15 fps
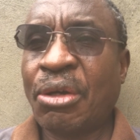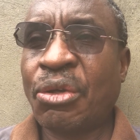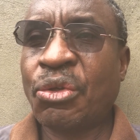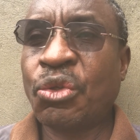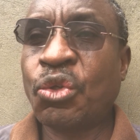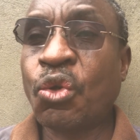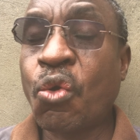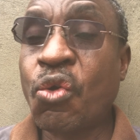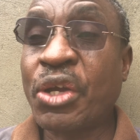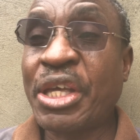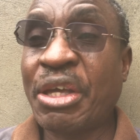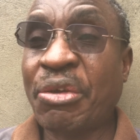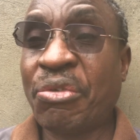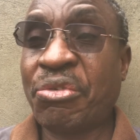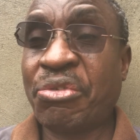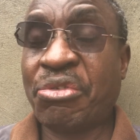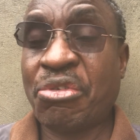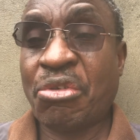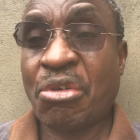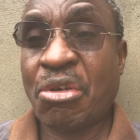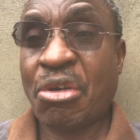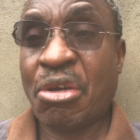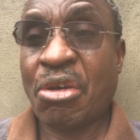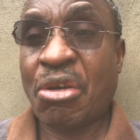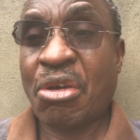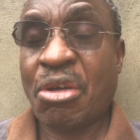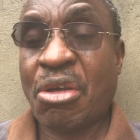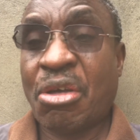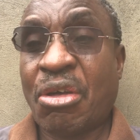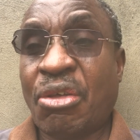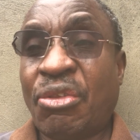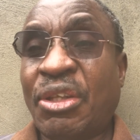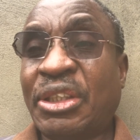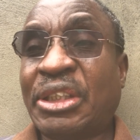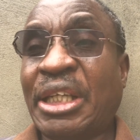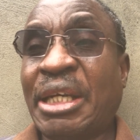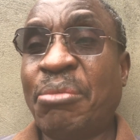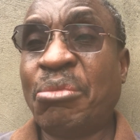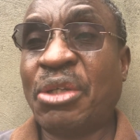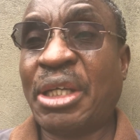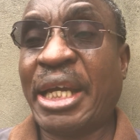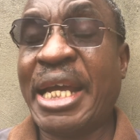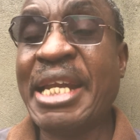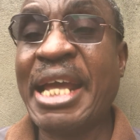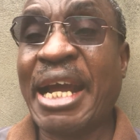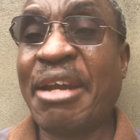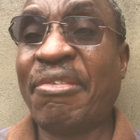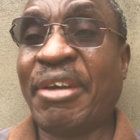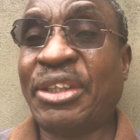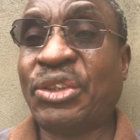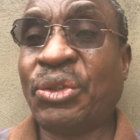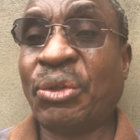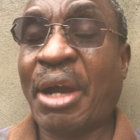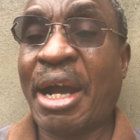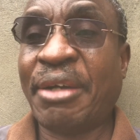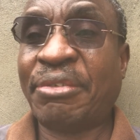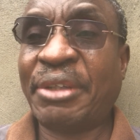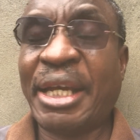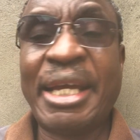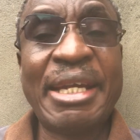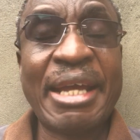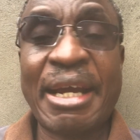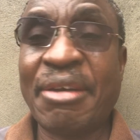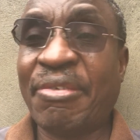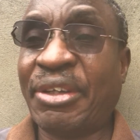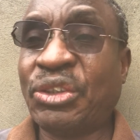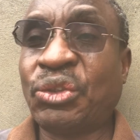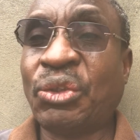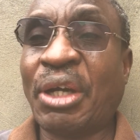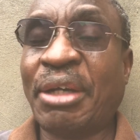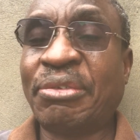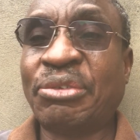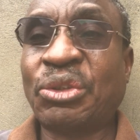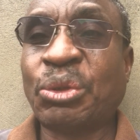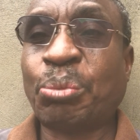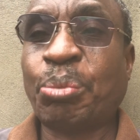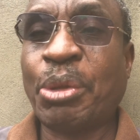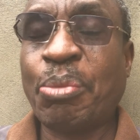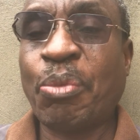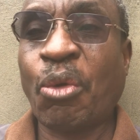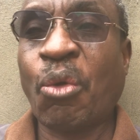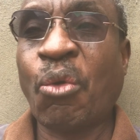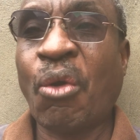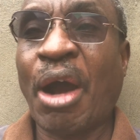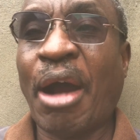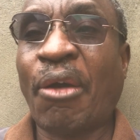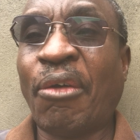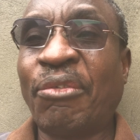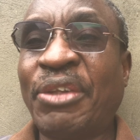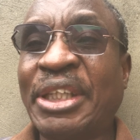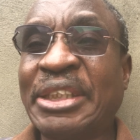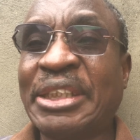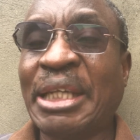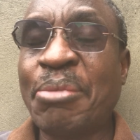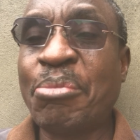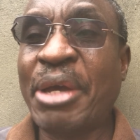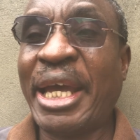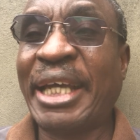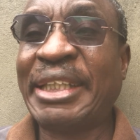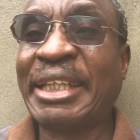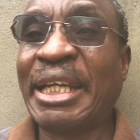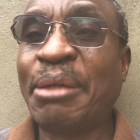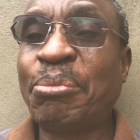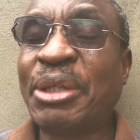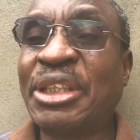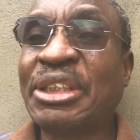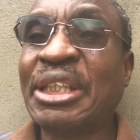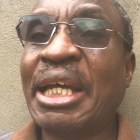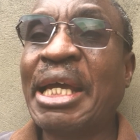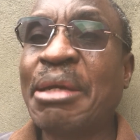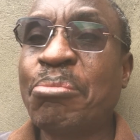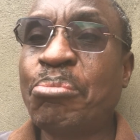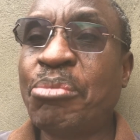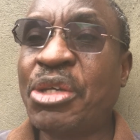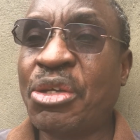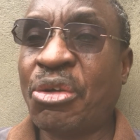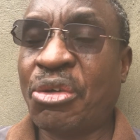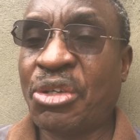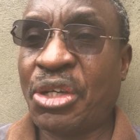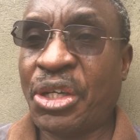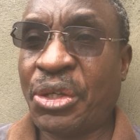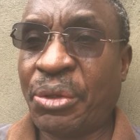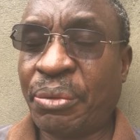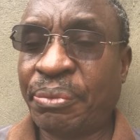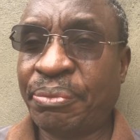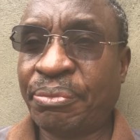you give the same, any advice you have to people who are of the same age limits beyond you.